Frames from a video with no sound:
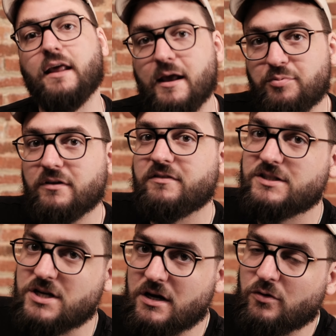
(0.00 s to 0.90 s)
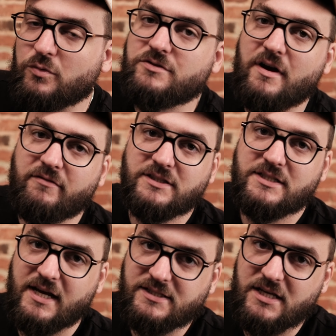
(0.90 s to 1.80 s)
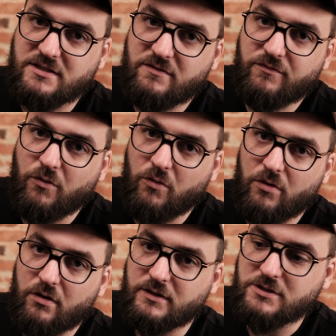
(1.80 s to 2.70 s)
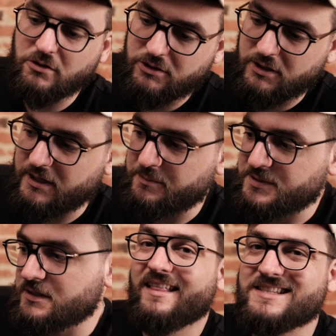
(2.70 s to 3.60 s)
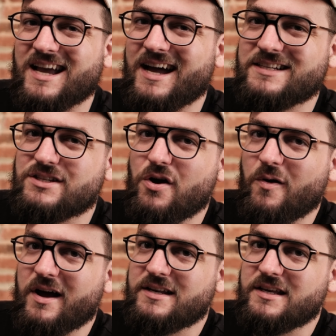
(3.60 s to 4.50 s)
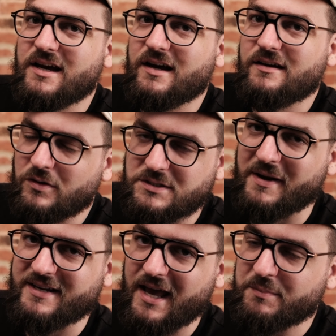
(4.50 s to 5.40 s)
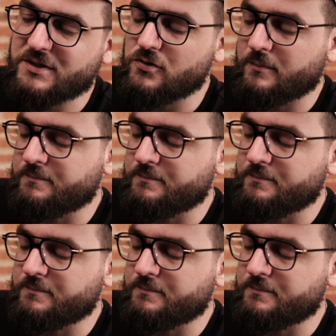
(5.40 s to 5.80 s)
April of this year, we traveled to Texas for the solar eclipse. This guy has no idea what's about to happen to him.